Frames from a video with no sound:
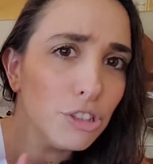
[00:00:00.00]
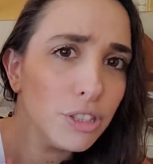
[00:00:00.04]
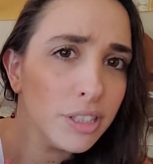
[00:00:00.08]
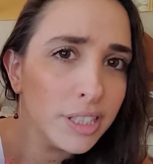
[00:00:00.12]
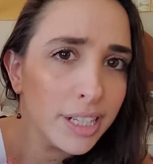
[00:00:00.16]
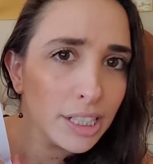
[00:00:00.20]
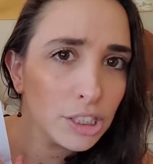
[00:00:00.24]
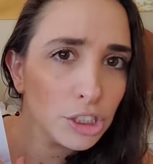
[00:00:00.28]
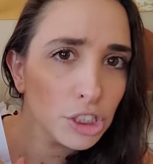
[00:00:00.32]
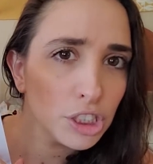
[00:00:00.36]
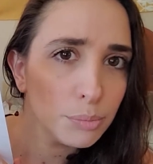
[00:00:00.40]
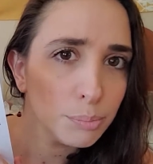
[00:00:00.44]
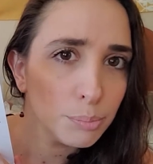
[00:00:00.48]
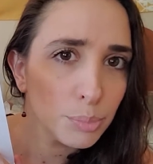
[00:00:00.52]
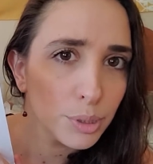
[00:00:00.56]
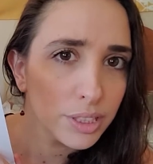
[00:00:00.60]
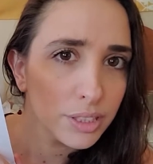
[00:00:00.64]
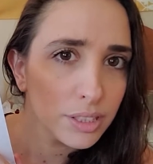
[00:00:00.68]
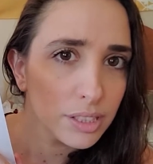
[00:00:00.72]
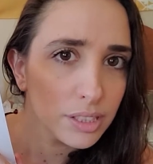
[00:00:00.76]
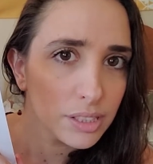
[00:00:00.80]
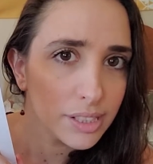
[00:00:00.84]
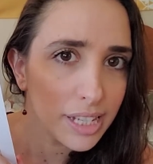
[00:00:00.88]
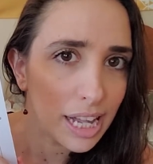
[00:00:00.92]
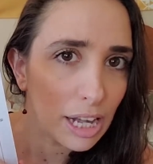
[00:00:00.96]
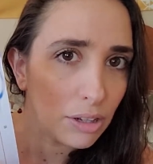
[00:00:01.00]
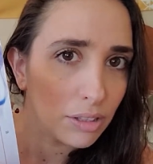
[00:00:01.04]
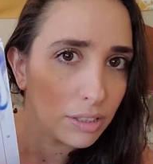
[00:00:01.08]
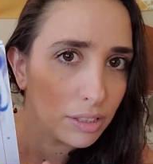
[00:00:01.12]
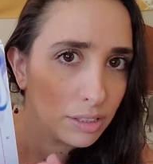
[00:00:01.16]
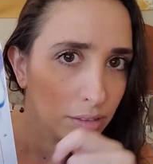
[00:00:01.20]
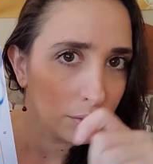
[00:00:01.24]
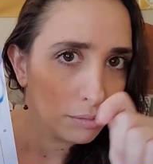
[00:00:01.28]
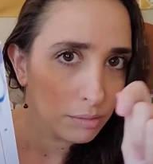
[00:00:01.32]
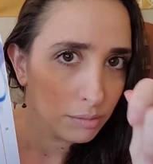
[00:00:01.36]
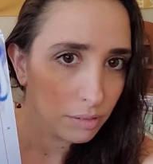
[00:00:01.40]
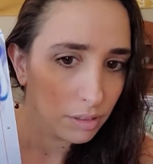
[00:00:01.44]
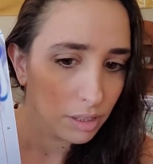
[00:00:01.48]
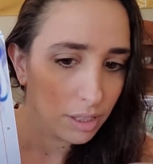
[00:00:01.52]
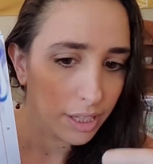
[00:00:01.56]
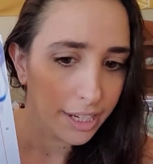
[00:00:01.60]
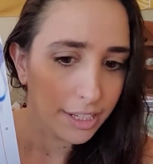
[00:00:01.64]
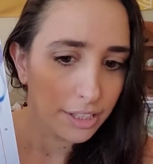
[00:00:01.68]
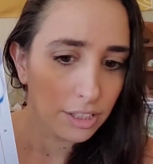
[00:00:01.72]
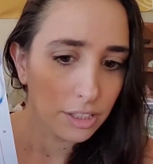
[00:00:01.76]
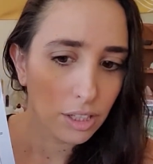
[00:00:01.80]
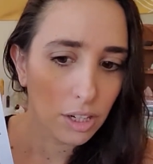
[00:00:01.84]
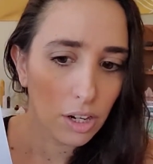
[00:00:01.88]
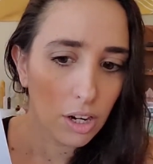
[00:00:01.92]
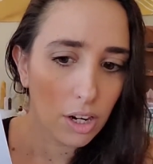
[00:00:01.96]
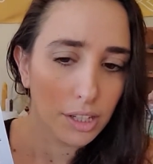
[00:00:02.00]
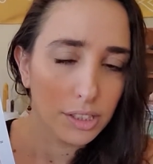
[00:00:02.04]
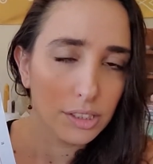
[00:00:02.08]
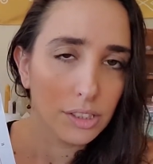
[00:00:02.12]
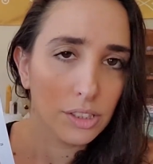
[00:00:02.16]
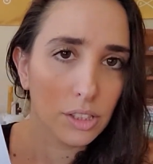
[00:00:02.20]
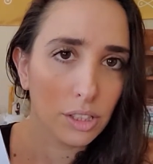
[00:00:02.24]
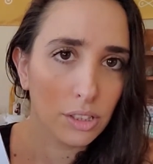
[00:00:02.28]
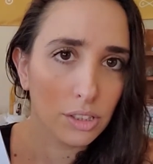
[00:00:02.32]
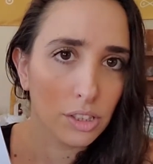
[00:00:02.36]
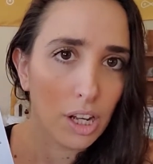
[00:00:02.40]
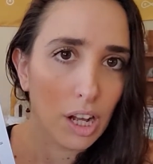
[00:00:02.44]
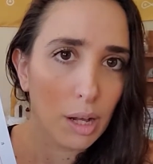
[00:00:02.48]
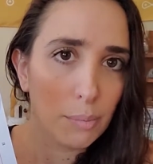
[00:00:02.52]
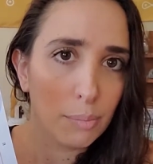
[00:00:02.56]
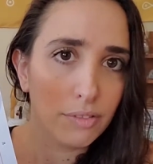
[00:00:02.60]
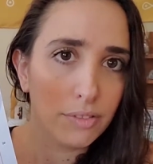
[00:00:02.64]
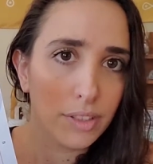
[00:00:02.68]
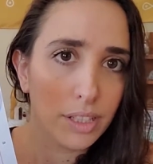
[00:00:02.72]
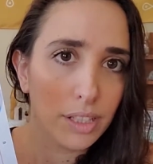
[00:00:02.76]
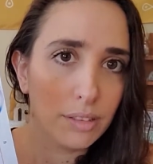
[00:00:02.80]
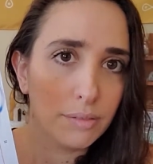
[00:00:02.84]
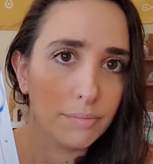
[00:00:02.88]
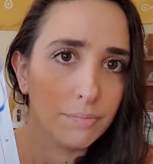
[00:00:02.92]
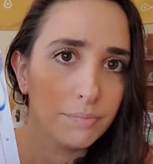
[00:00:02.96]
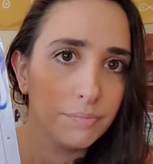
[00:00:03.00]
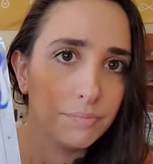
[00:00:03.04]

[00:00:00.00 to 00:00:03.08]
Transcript: can actually print this out and layer cards on top of it.